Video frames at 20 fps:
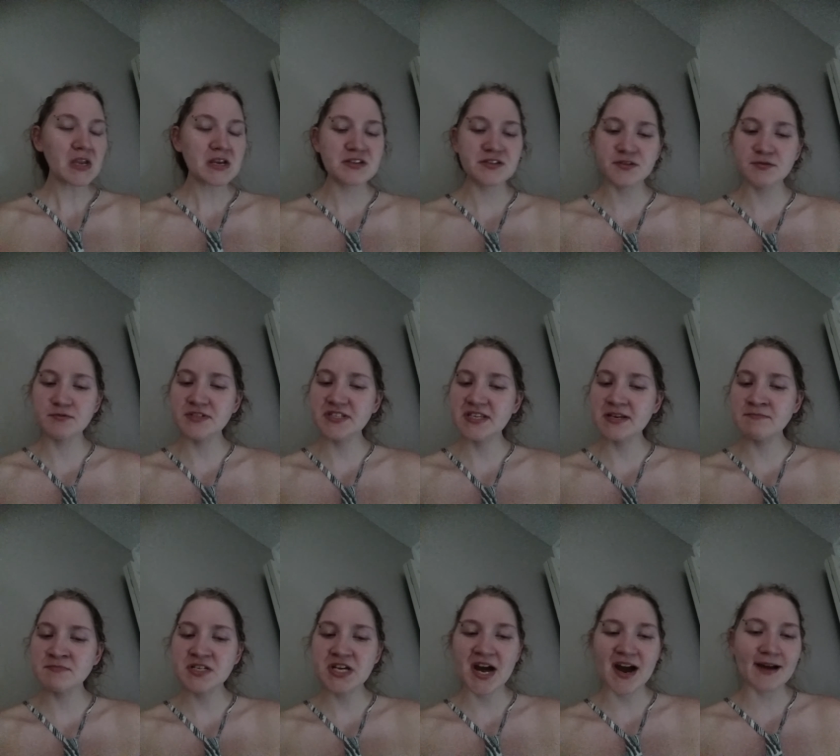So
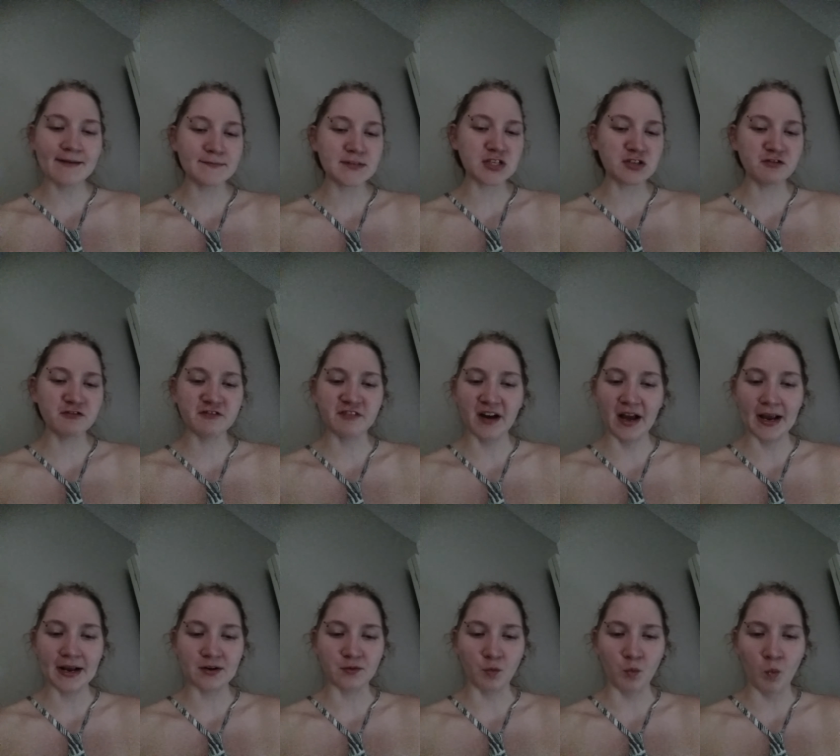sometimes you
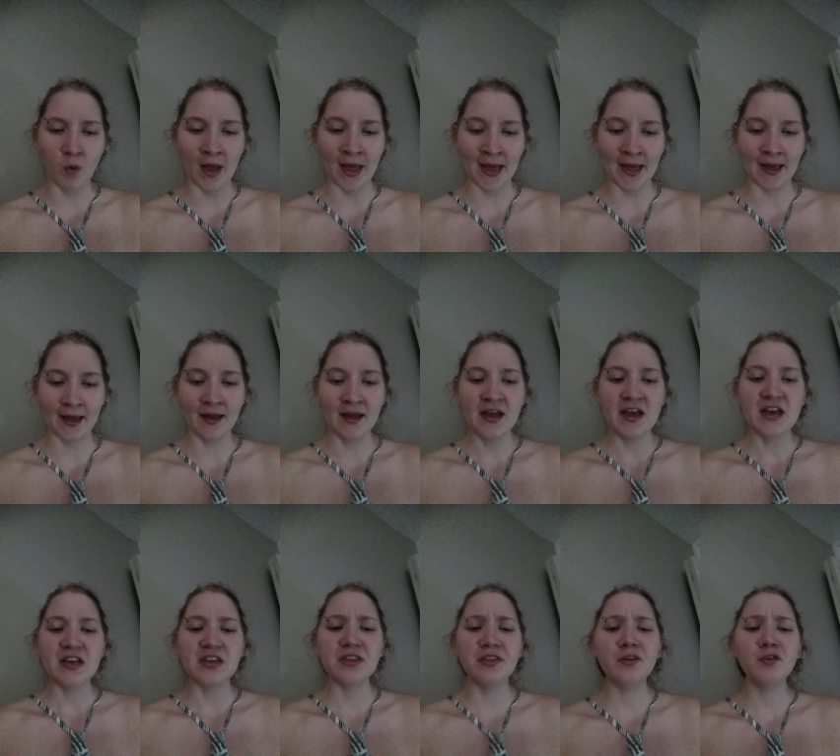find a way.
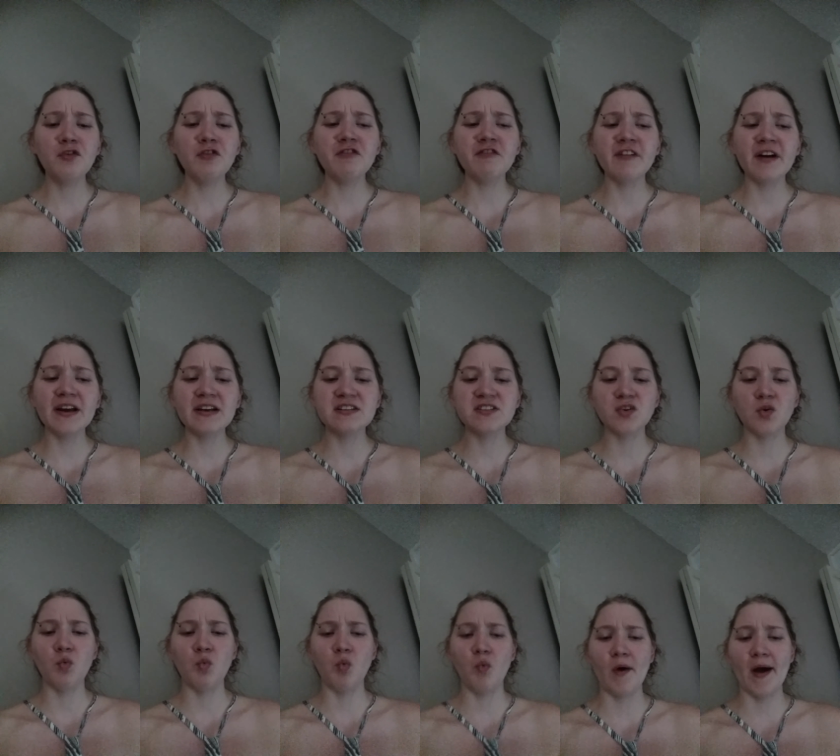You find
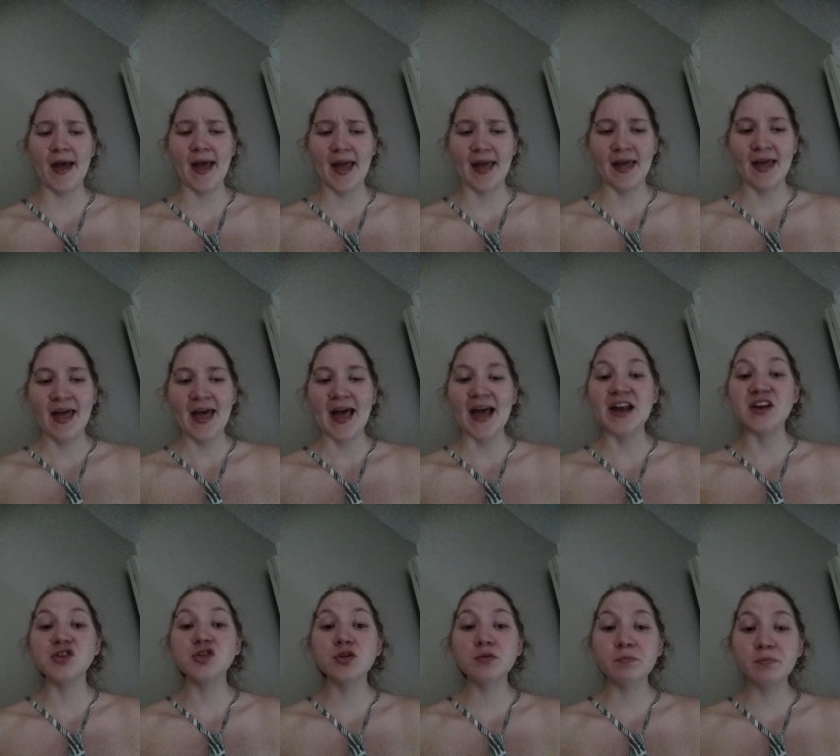a way
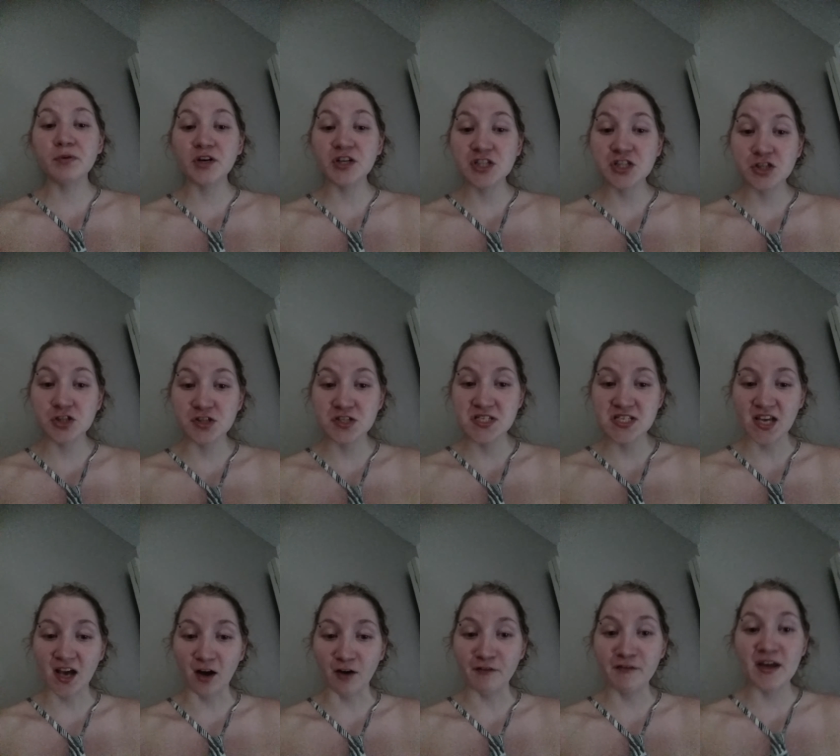and you push
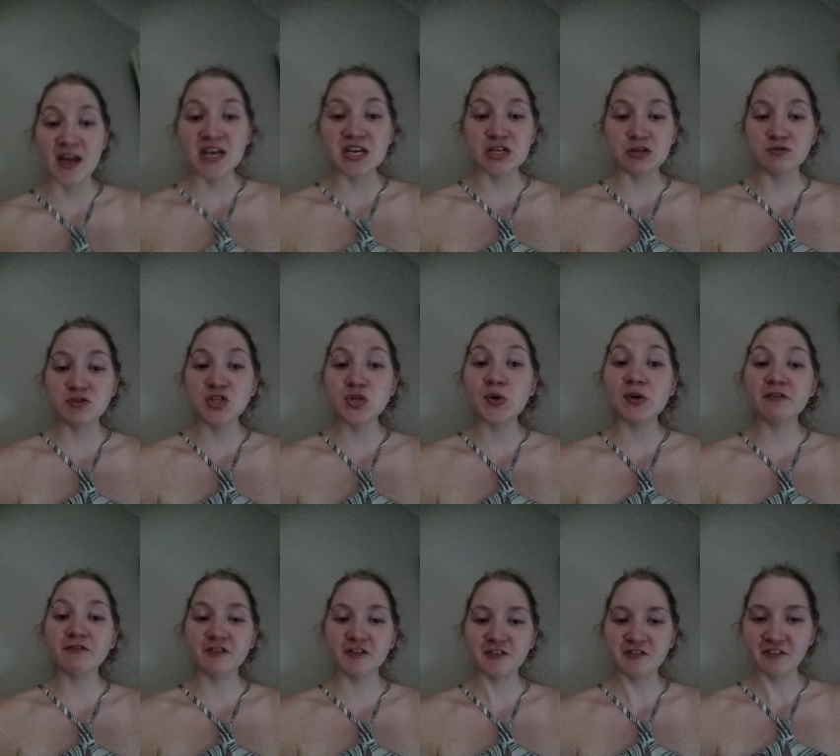yourself and you do
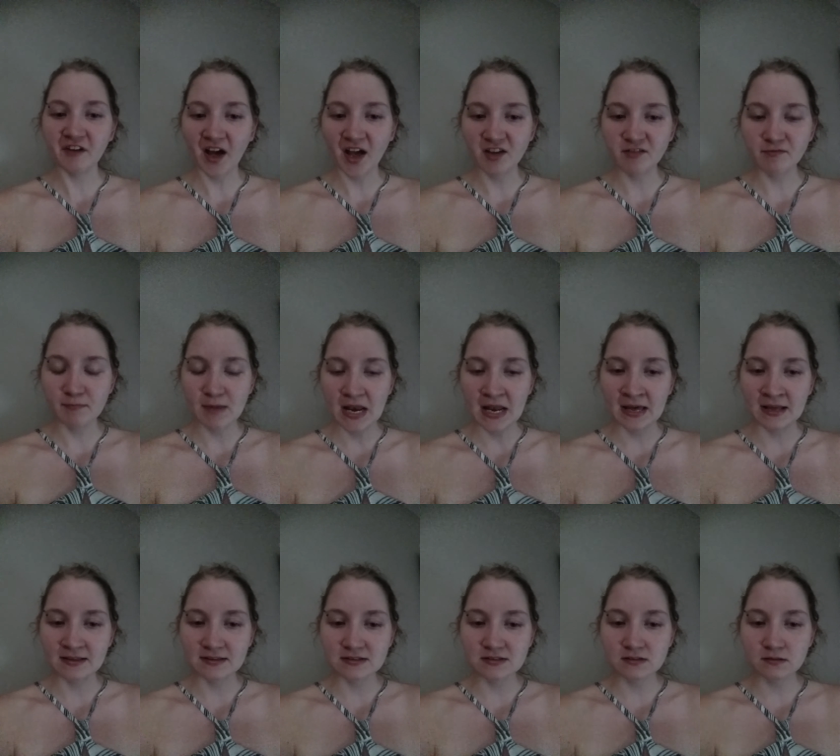it for 5
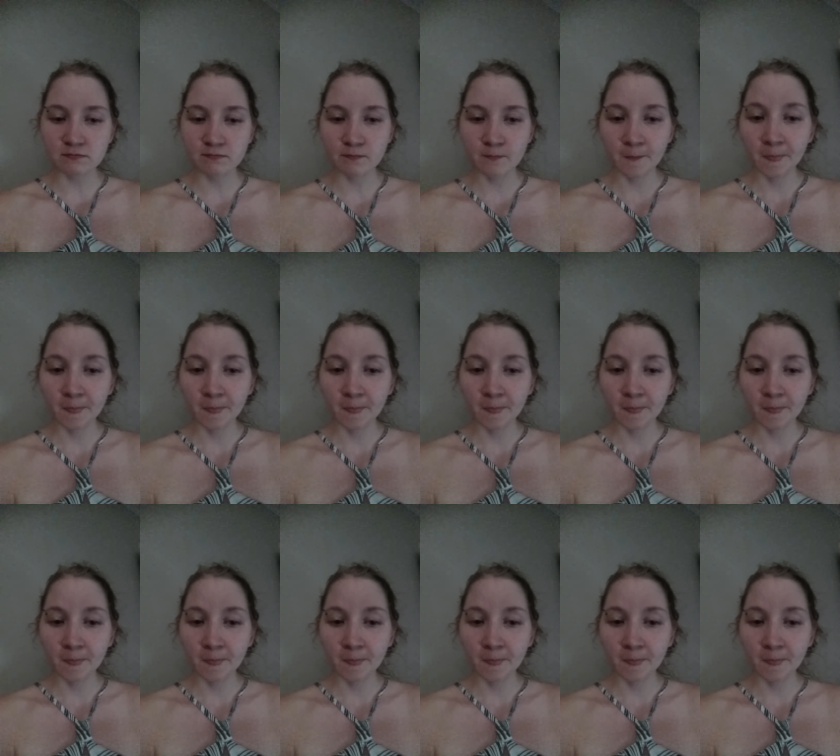minutes.